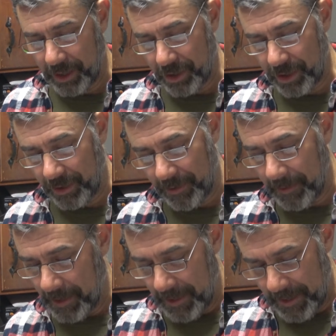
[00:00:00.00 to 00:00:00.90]
concern.
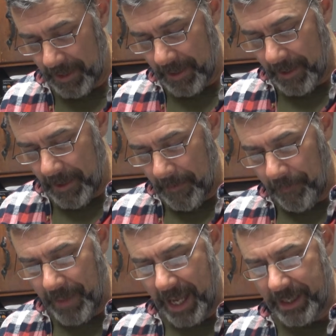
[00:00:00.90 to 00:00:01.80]

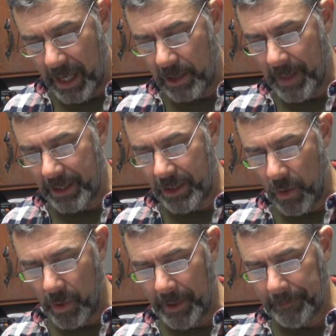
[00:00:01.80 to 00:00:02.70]
Then it talks about
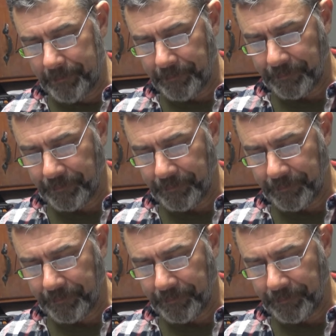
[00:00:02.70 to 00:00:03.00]
storing.